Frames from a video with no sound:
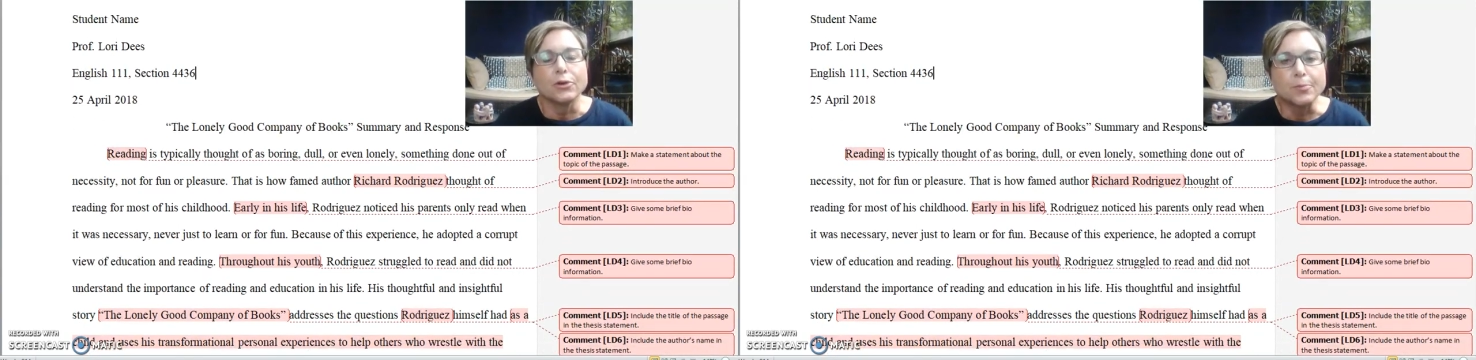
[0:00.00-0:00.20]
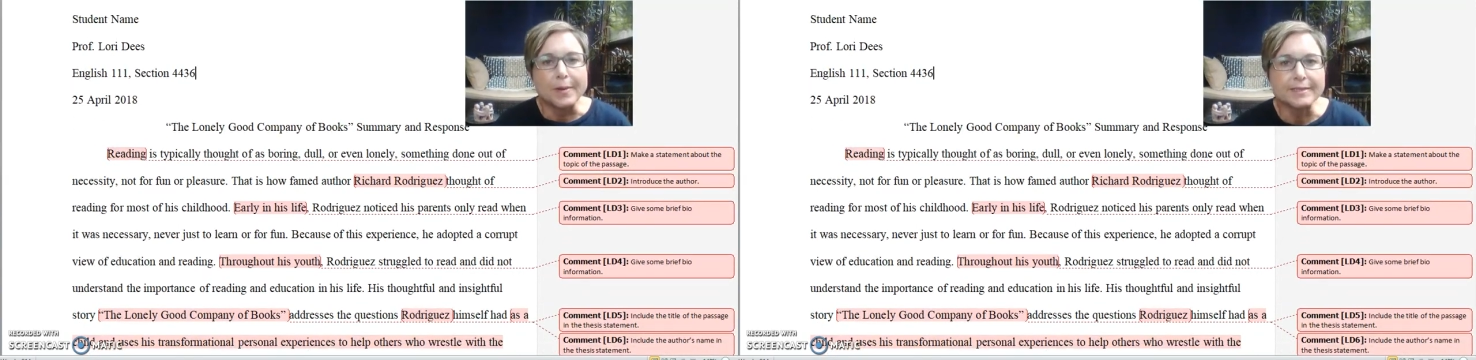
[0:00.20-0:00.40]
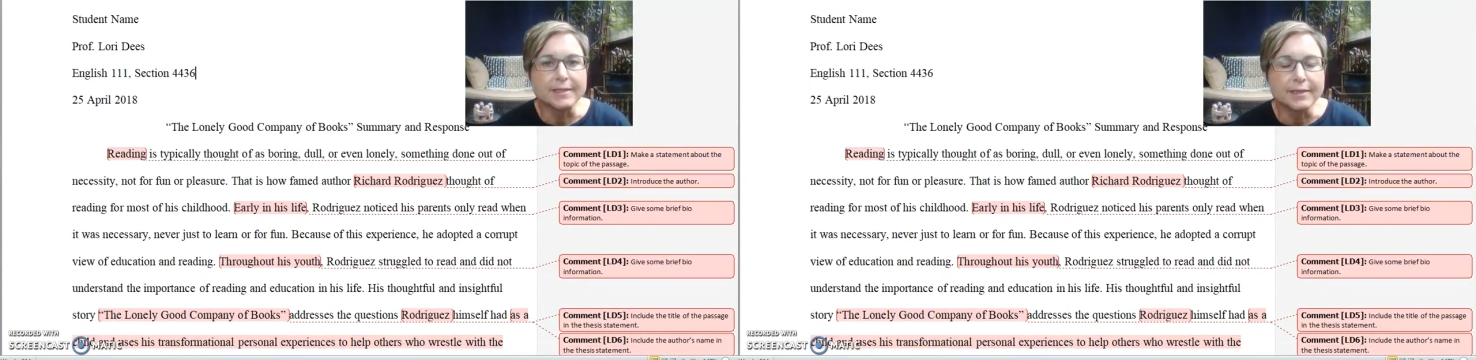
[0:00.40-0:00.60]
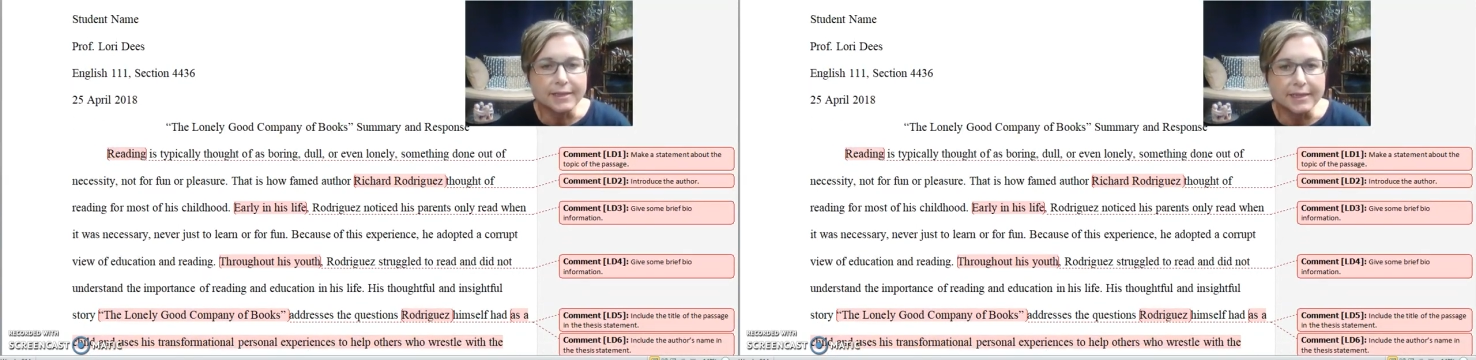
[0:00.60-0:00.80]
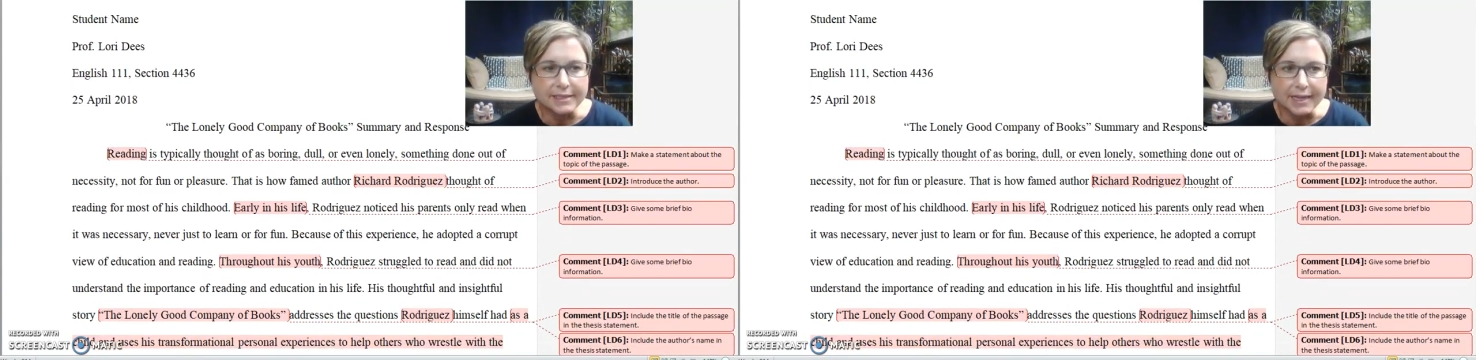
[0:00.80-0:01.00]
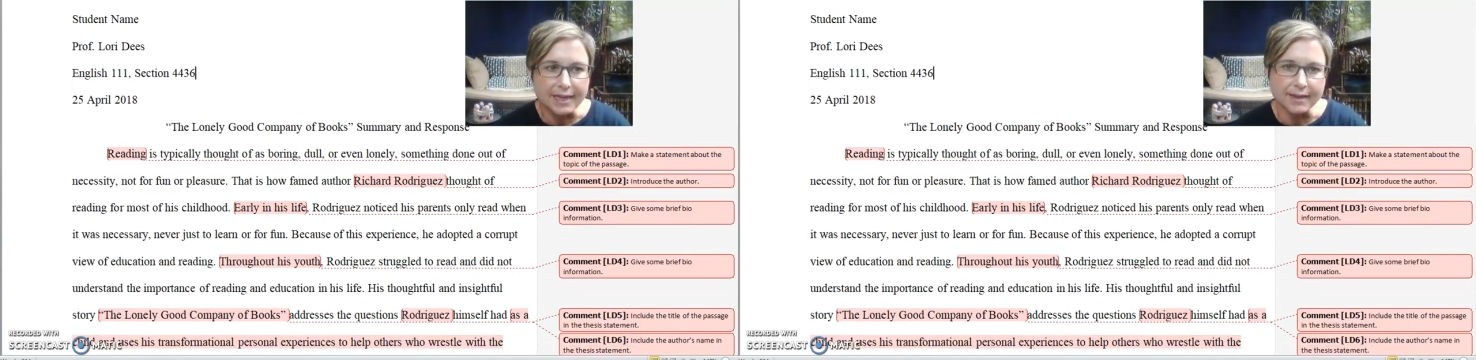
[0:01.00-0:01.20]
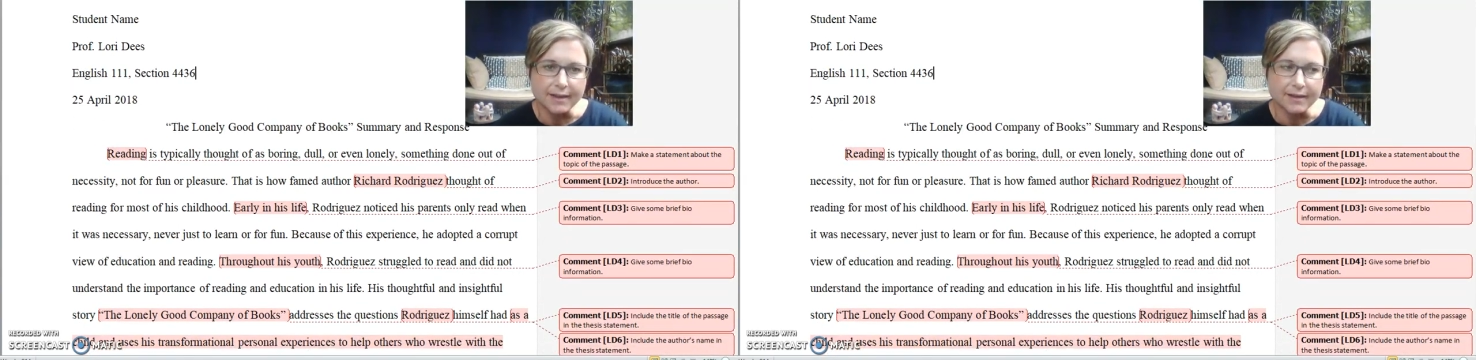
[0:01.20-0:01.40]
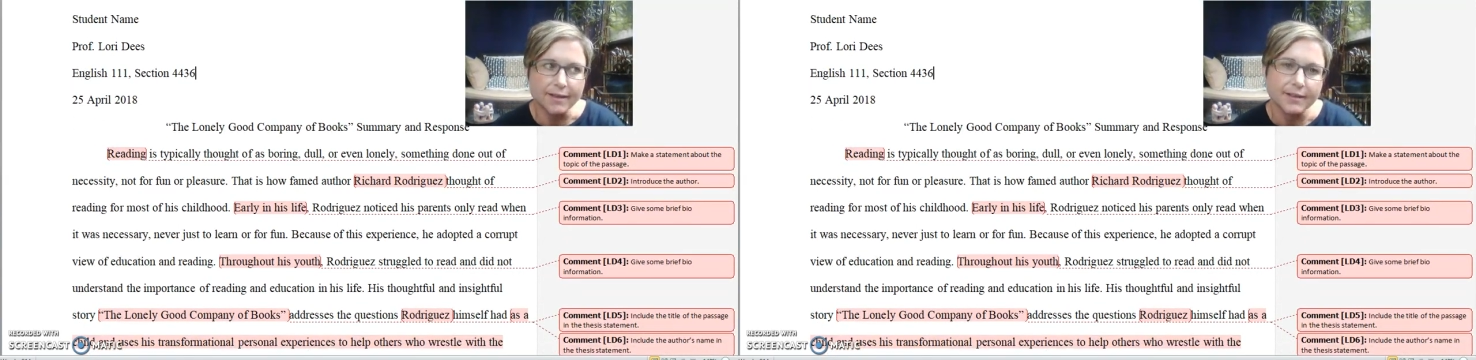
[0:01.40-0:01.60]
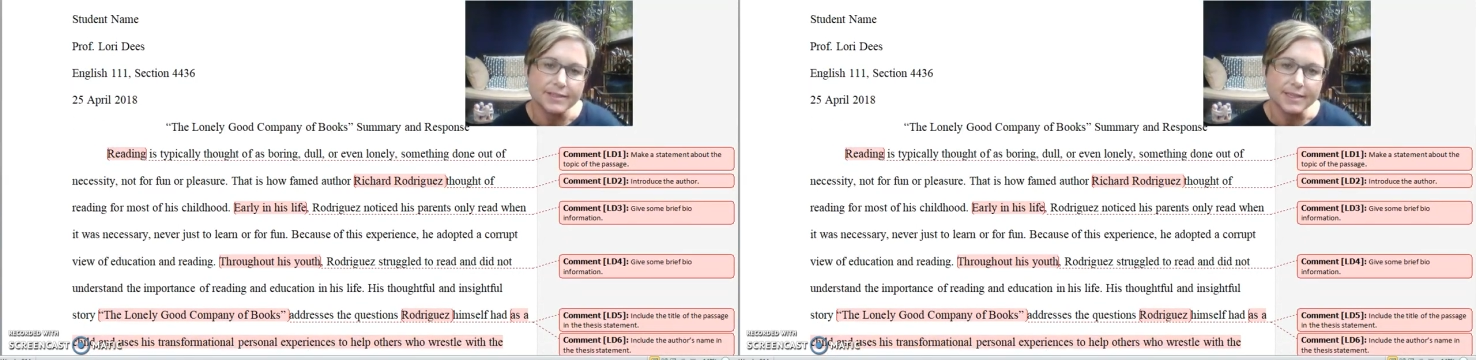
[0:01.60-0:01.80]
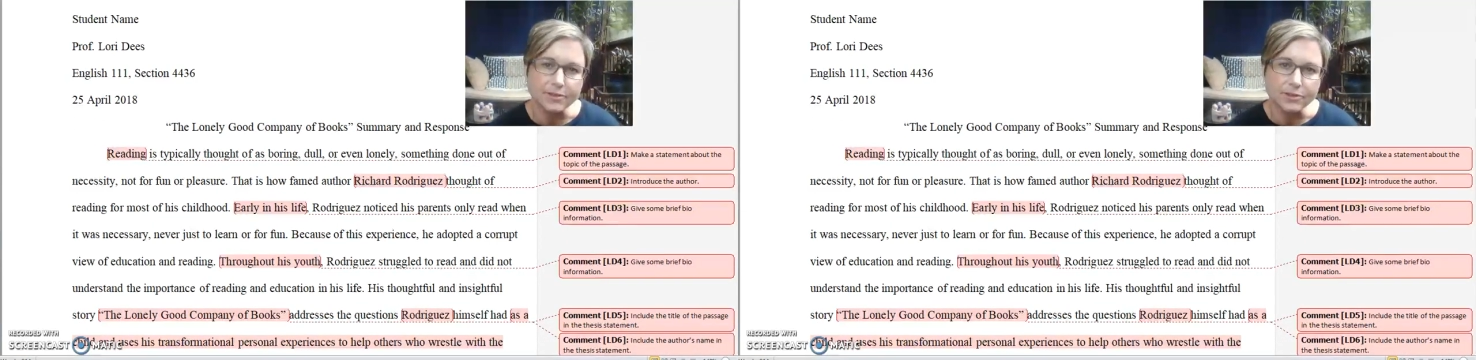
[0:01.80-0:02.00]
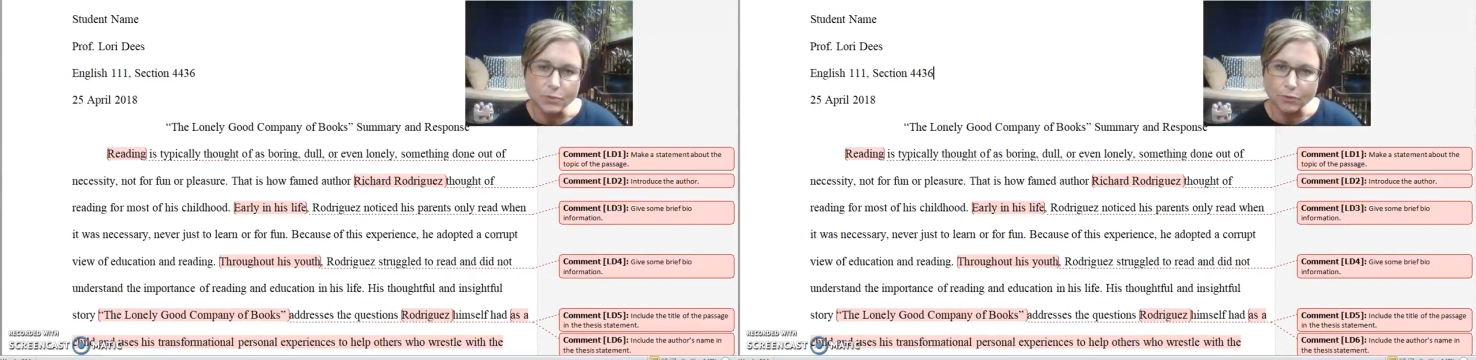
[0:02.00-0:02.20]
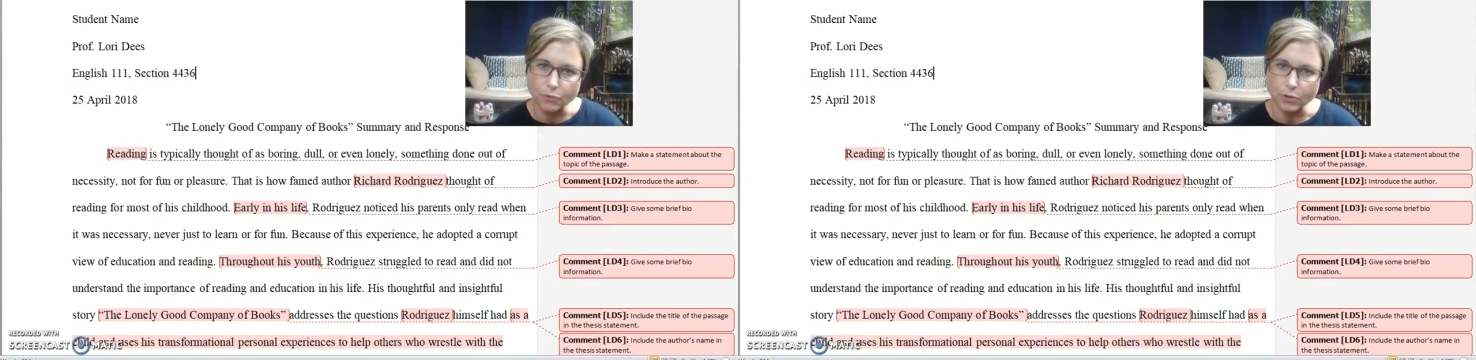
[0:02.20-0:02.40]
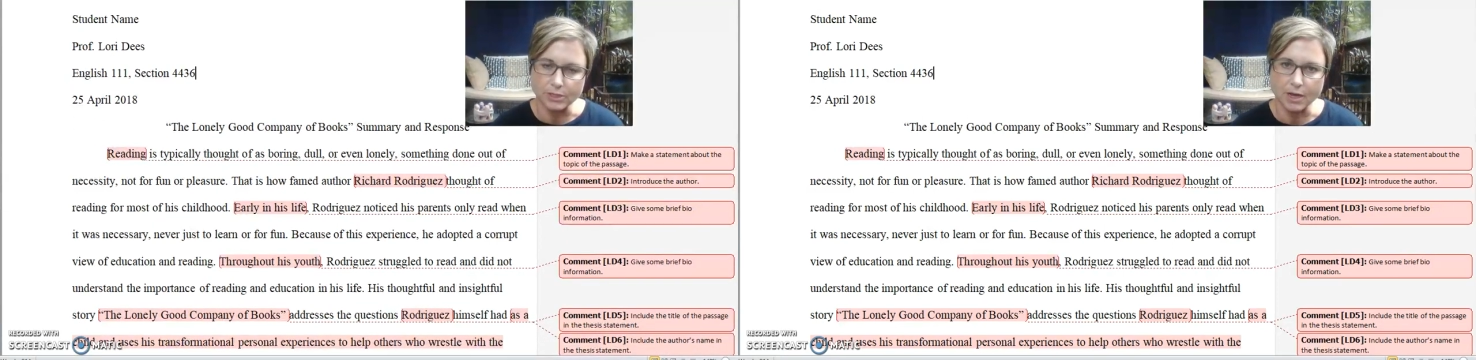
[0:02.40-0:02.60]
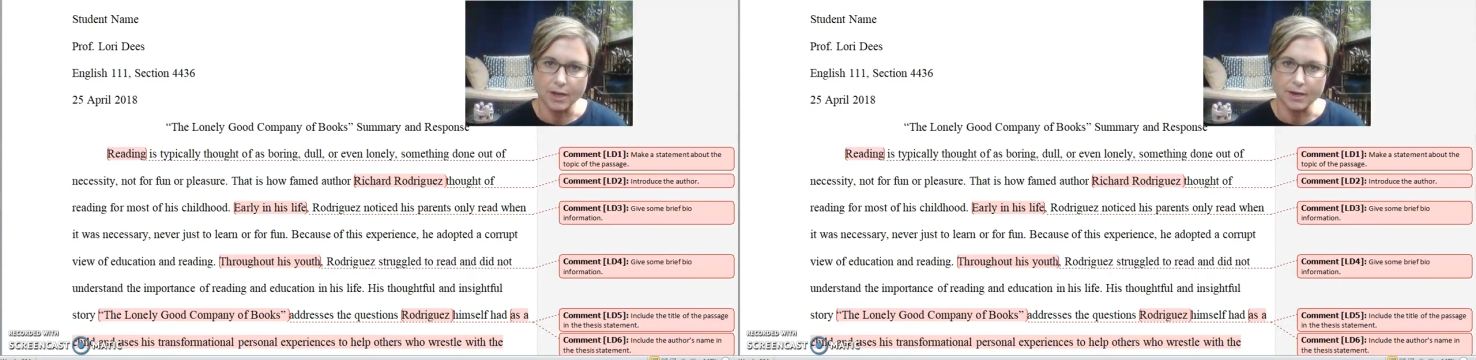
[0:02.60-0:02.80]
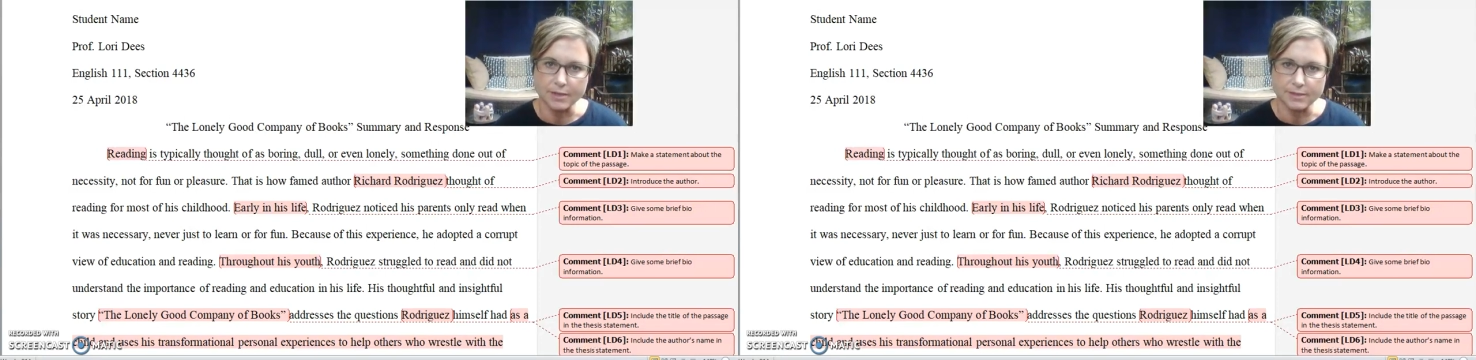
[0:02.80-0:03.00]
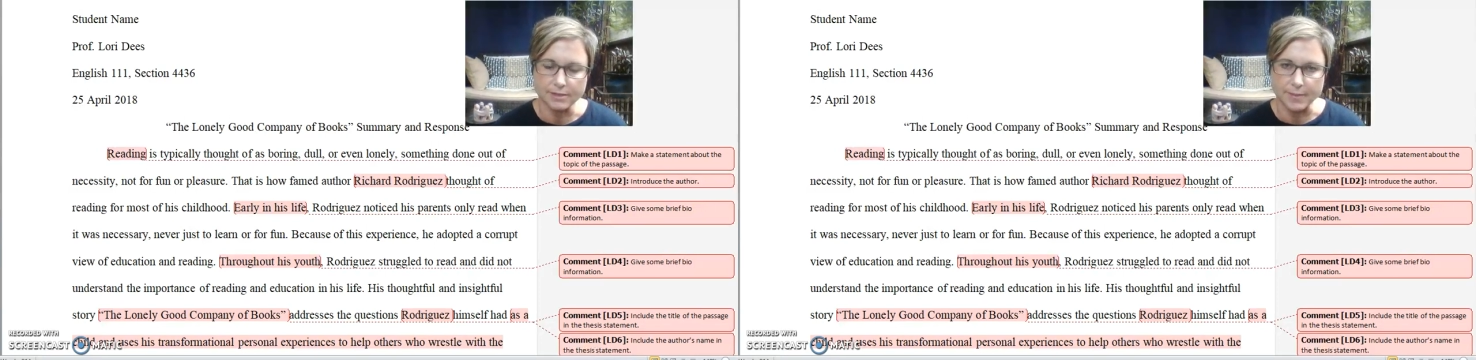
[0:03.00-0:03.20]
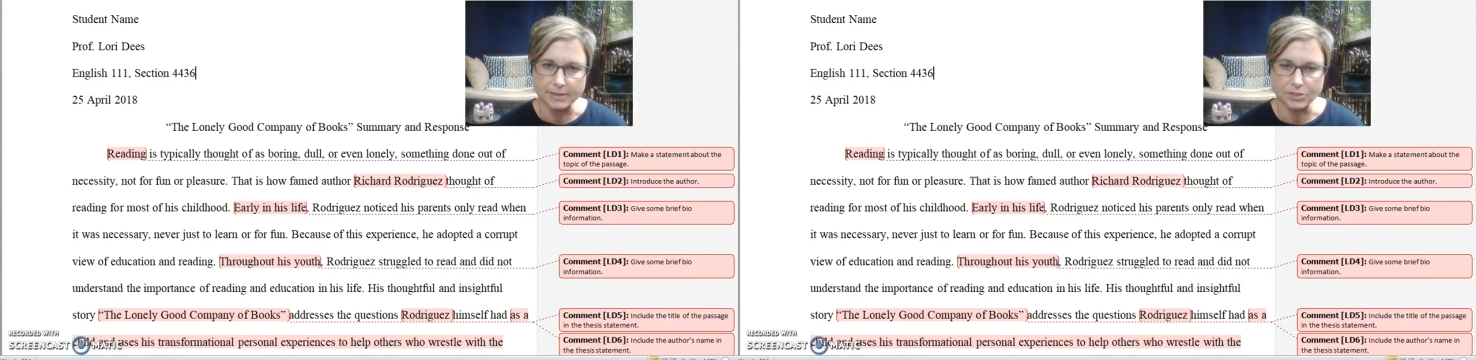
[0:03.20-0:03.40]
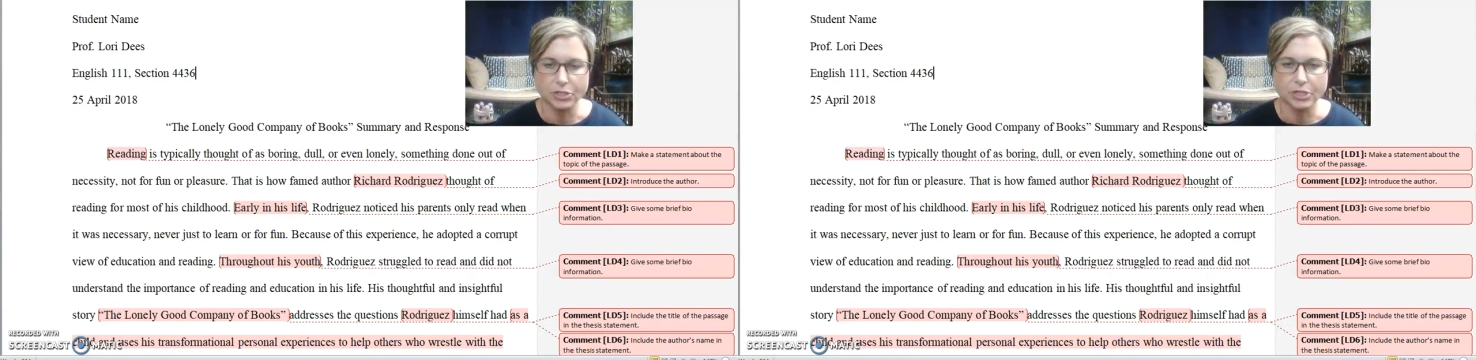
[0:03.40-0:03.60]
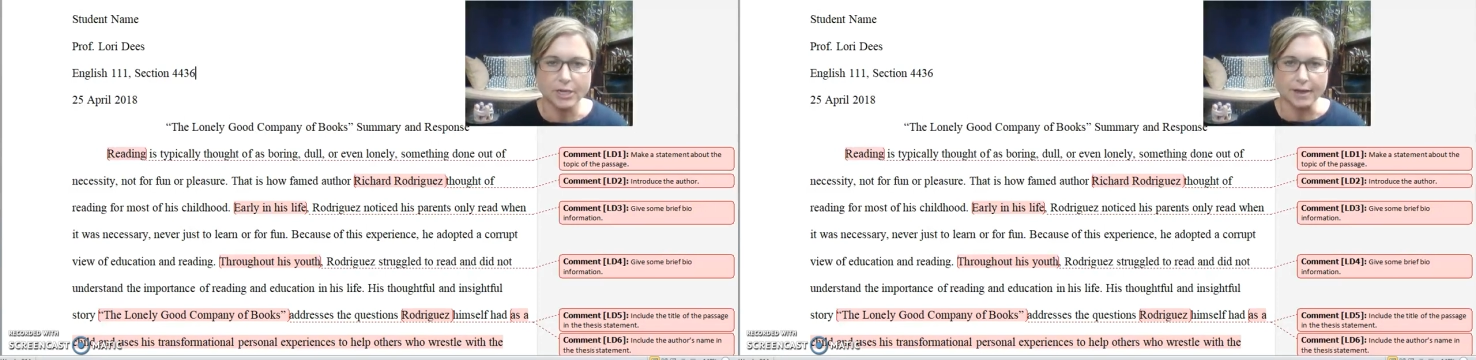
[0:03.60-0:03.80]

you're basically taking skills we've worked on this semester